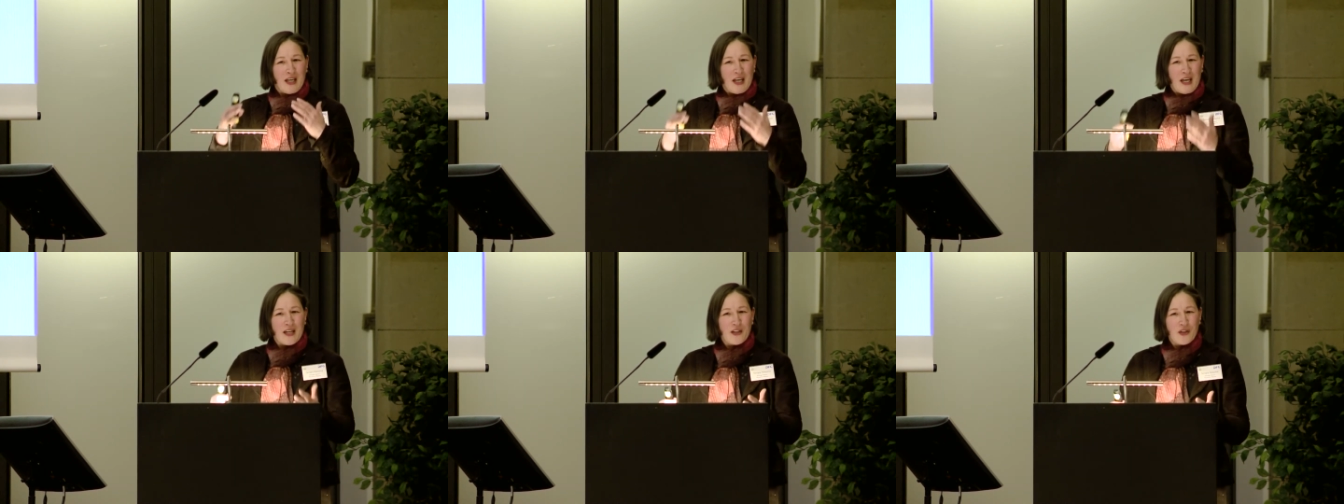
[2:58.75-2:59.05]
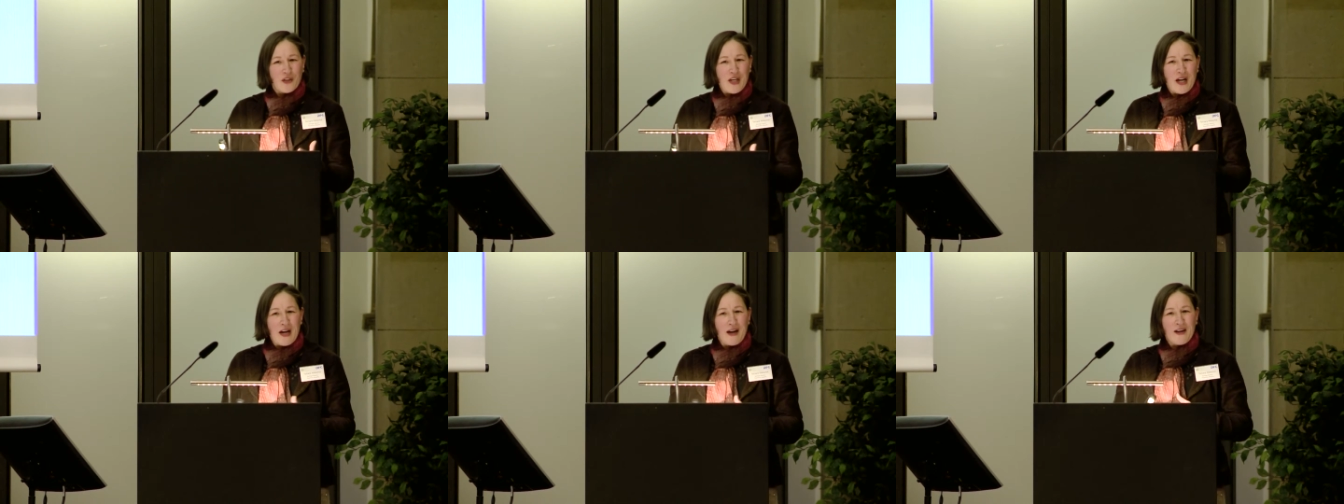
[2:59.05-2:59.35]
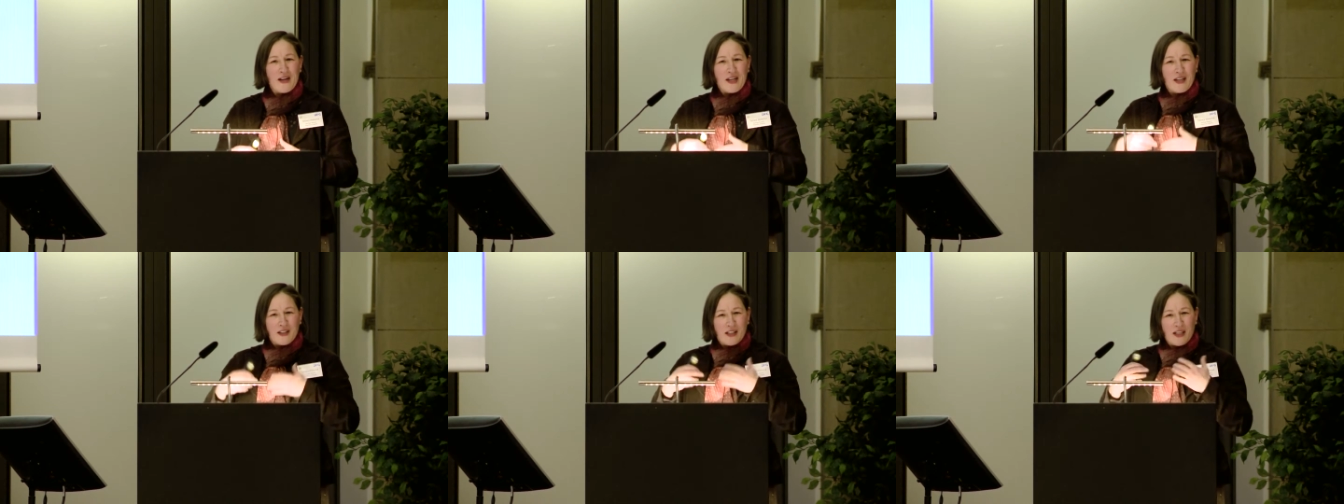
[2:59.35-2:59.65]
It's there,
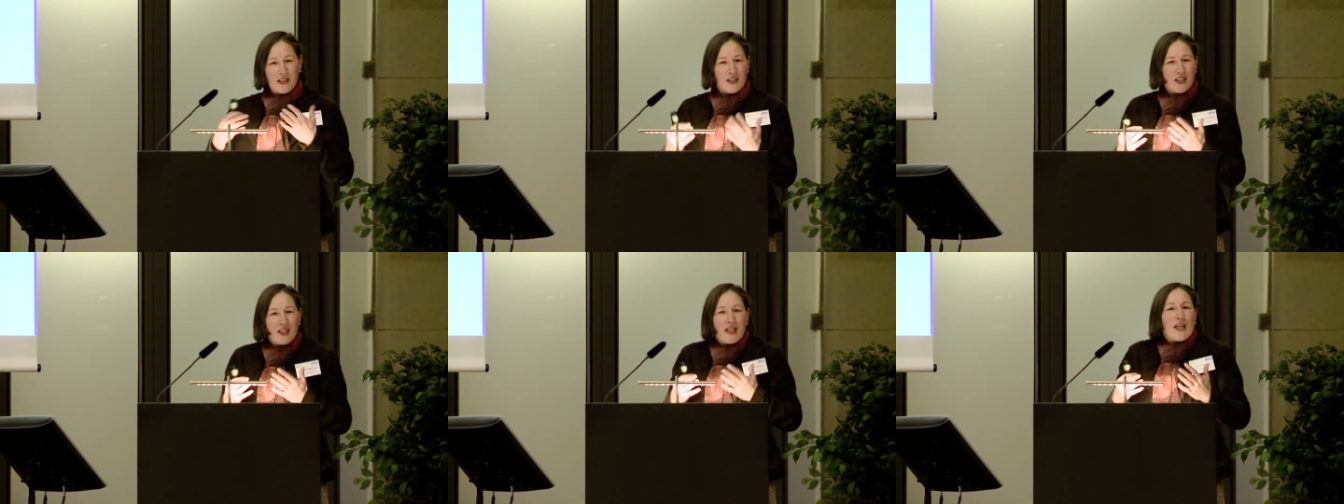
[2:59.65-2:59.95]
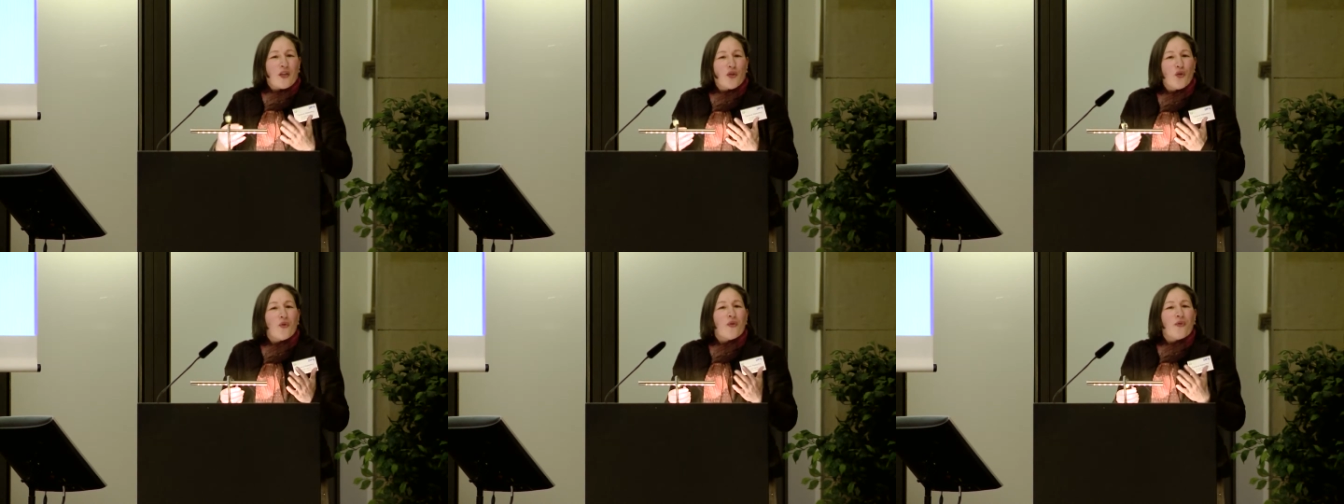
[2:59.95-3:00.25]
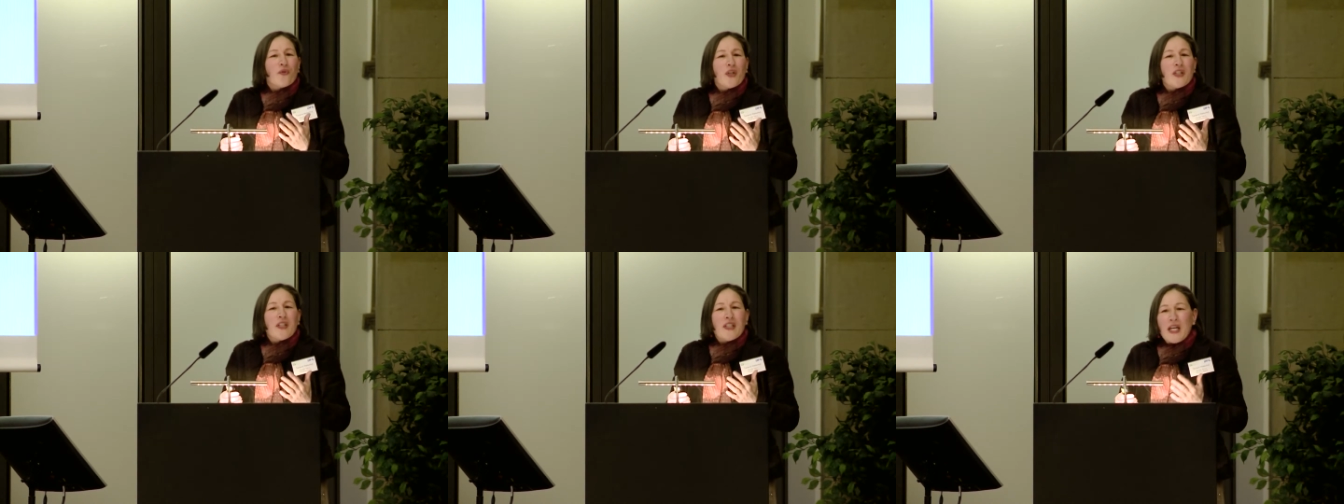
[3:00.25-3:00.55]
it says like sort
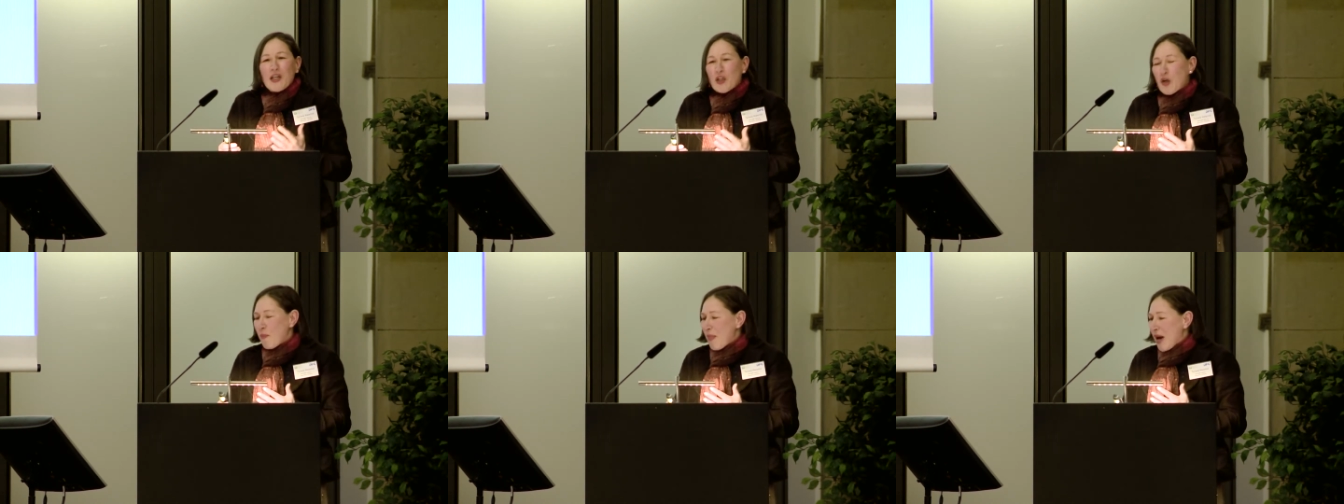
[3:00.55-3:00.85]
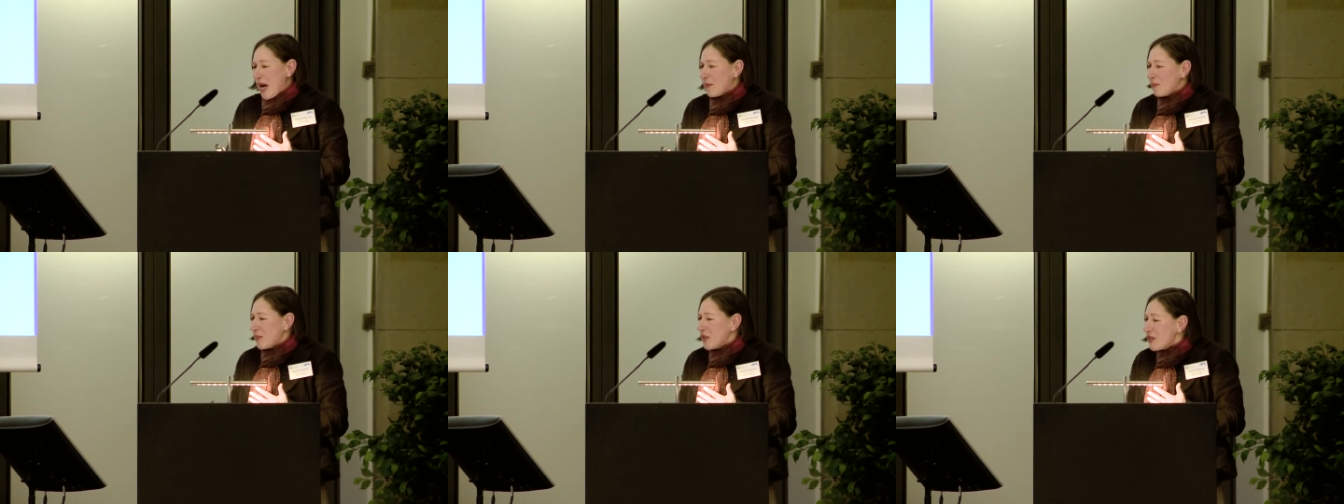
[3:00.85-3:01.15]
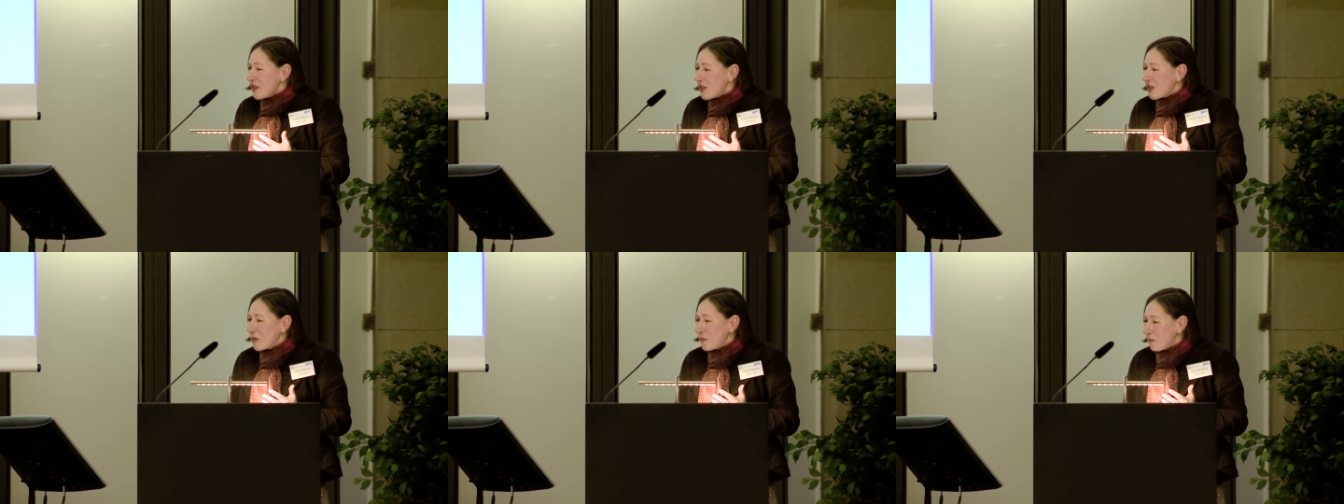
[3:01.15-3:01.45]
of the Ten
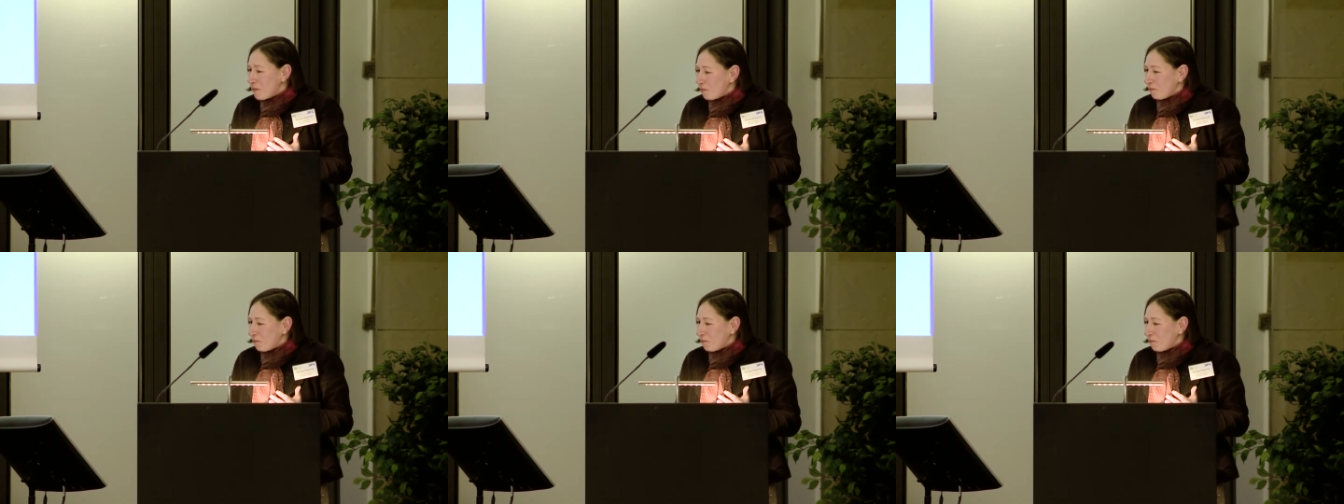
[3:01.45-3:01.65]
Commandments.